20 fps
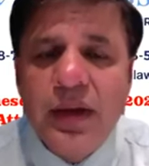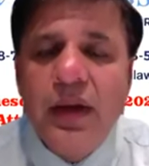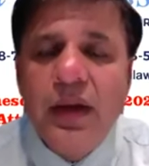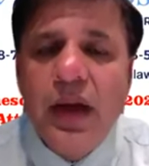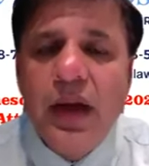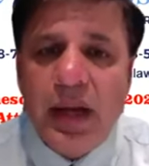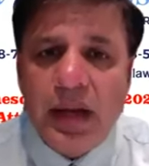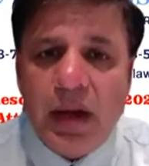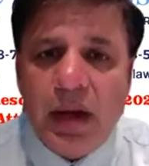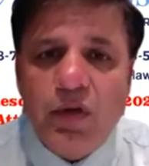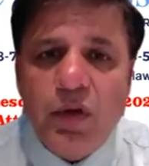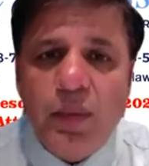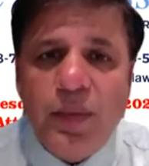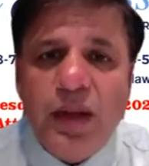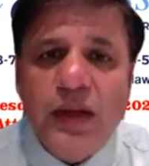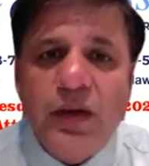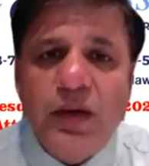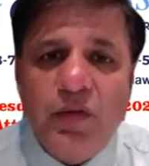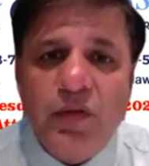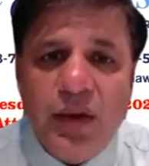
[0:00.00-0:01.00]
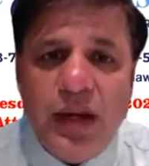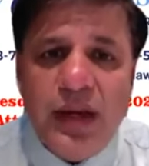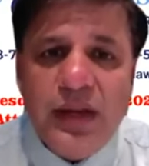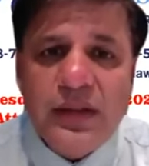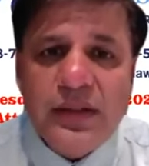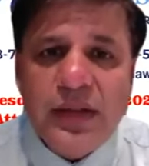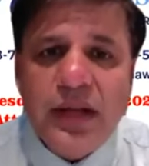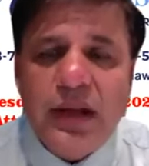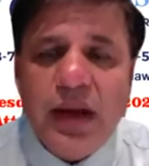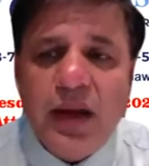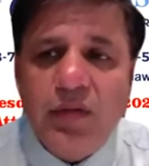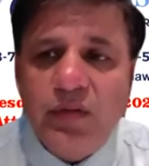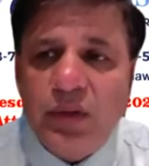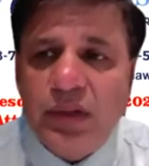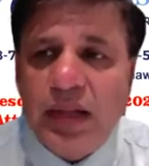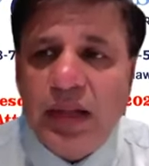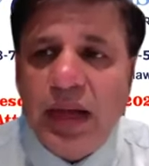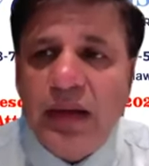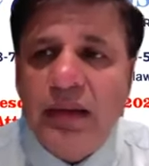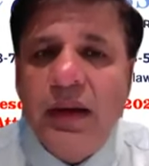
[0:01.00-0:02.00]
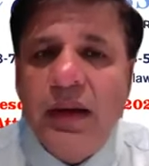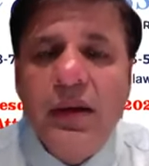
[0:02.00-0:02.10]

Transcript: and after you pay the fees, then after that,